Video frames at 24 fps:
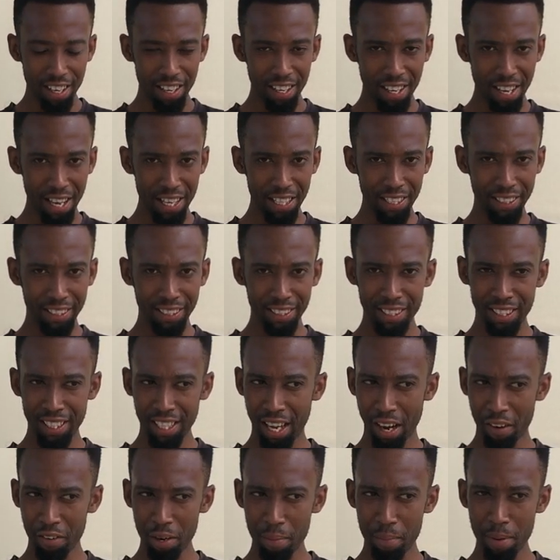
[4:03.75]
Guys, the
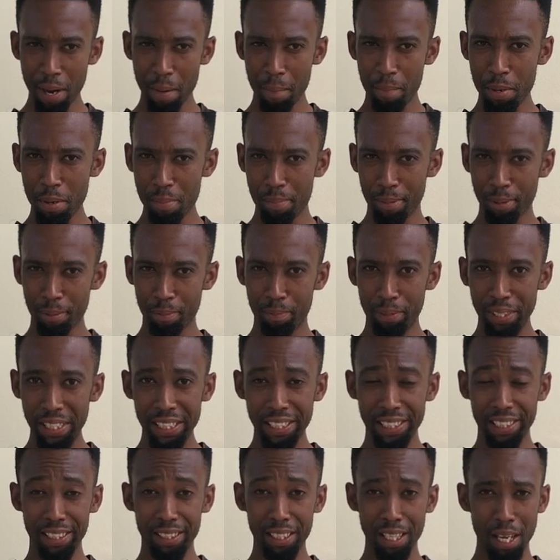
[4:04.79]
Caribbean people,
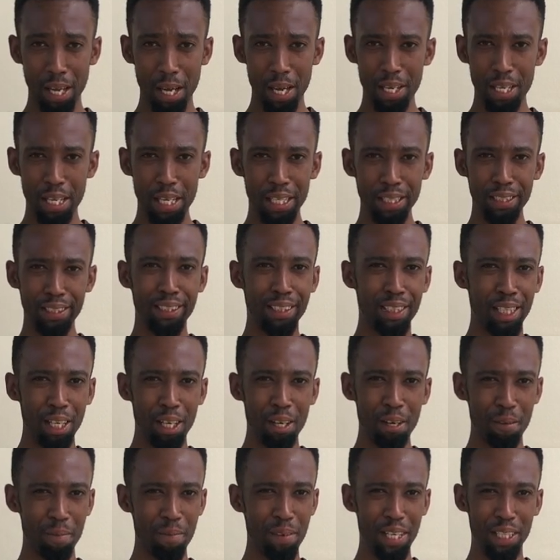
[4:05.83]
please.
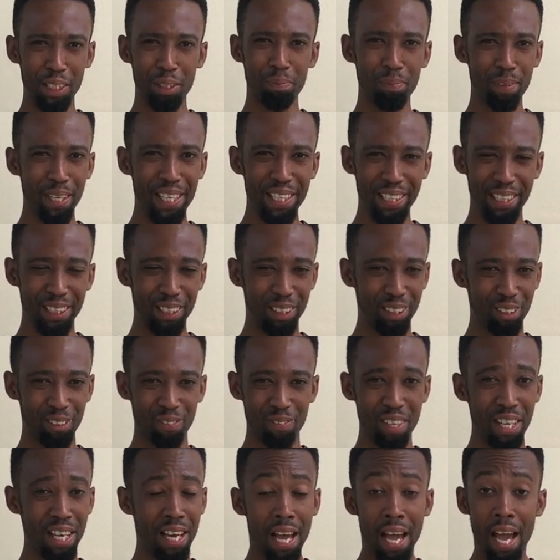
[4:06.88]
Tell me, explain this to
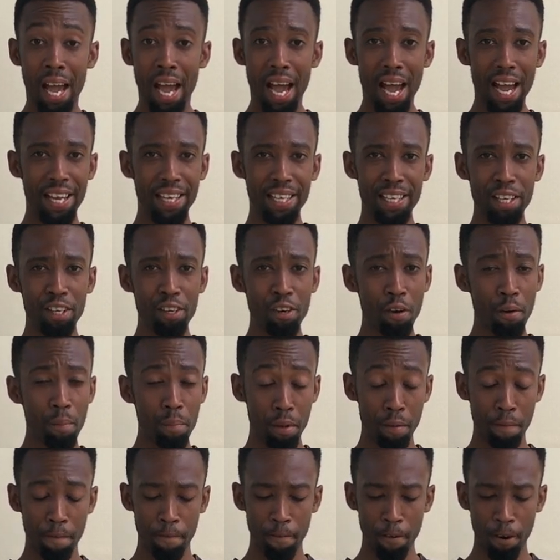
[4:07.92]
me. I didn't know
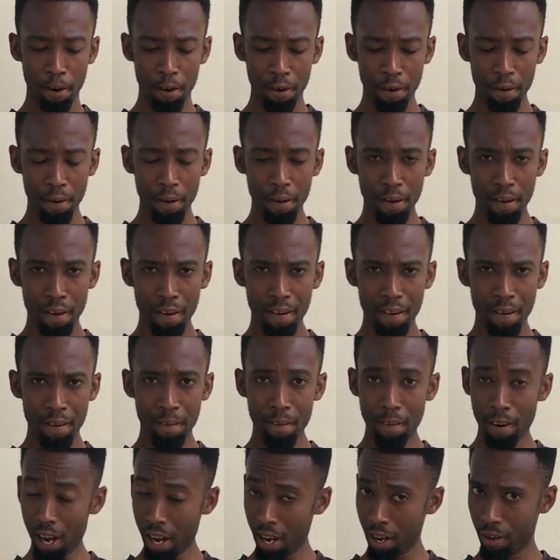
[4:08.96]
before.
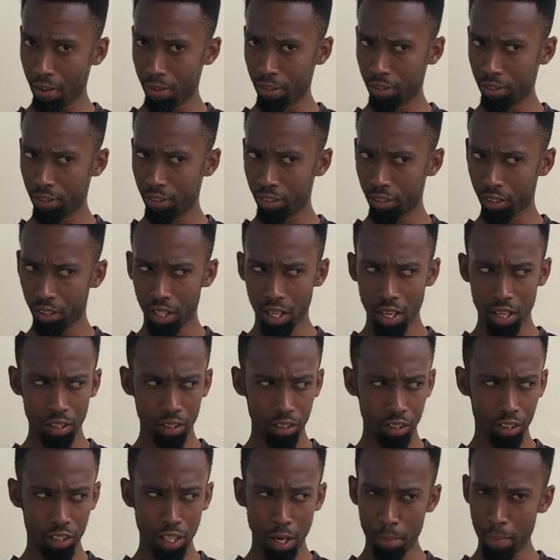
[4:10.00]
Whoa,
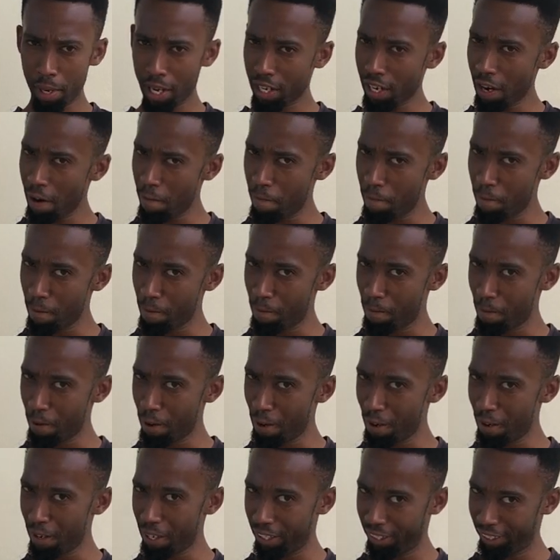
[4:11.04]
Jamaican
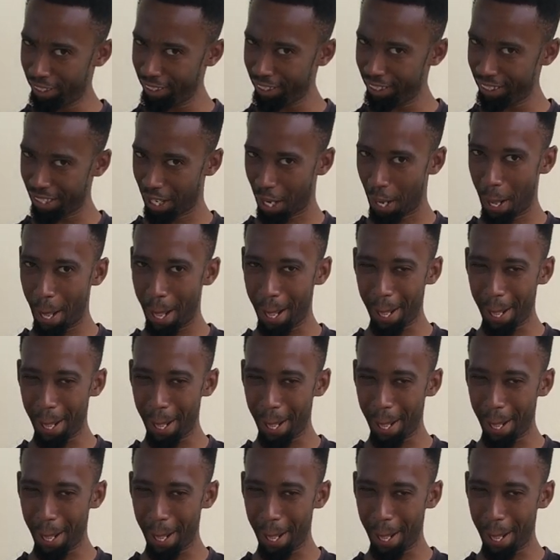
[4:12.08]
fufu, is it?